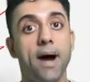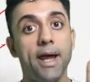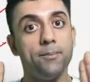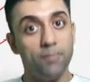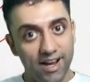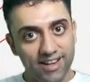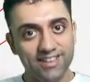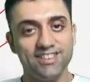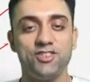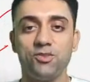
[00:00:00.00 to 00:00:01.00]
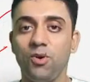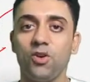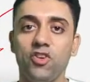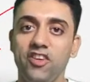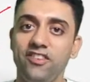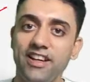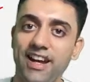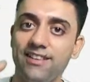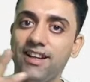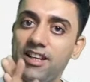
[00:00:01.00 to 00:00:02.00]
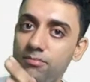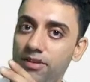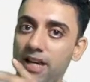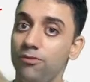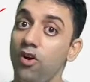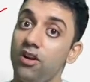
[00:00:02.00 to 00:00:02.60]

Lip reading: Bye bye. Tomorrow evening, 8:30 p.m.